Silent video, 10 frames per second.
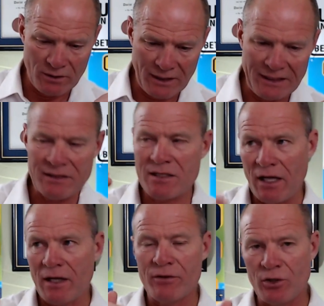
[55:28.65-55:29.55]

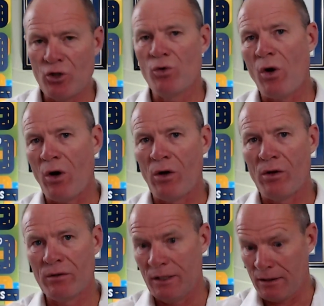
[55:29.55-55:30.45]
Inside of the
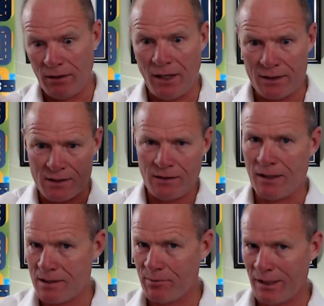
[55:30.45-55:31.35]
U-Haul, in lots and
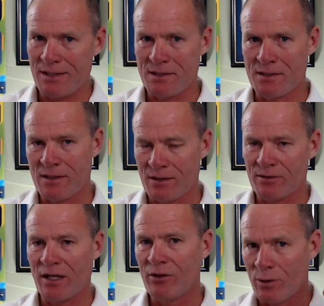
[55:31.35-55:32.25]
lots of places, they'll
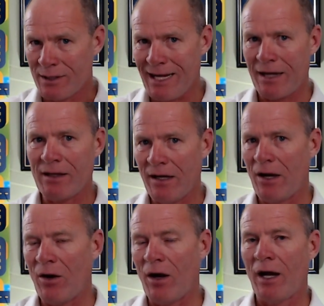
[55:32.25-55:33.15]
tell you exactly
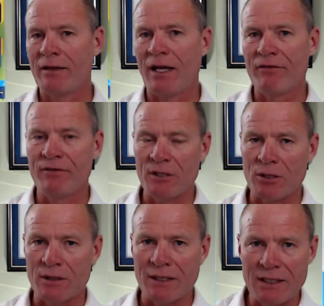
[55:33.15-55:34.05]
how high that
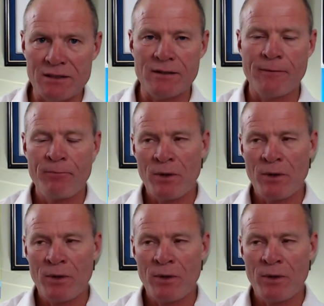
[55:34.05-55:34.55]
vehicle is,